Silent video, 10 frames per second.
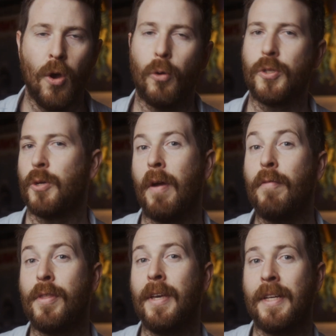Also,
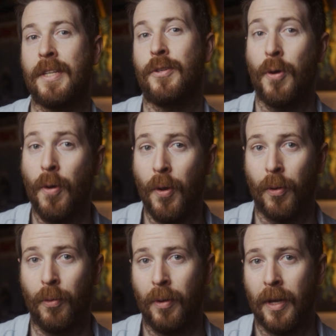everything is
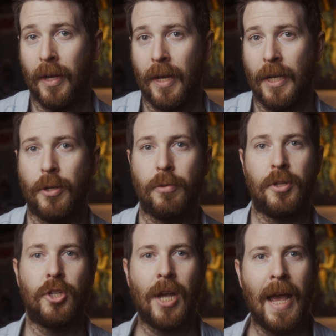internal, so as
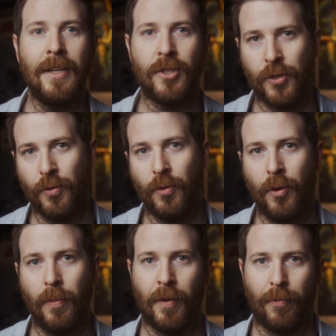you change
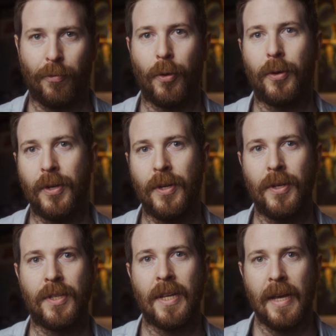zoom and
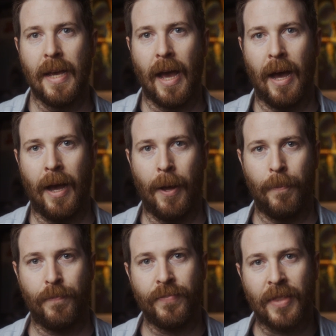focus,
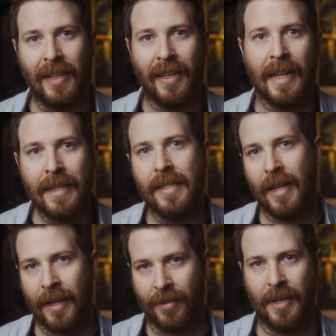the lens
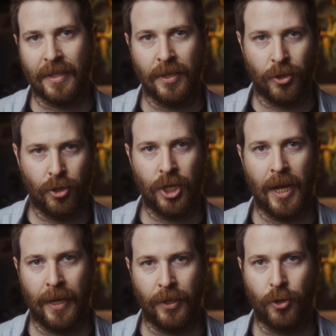length doesn't change.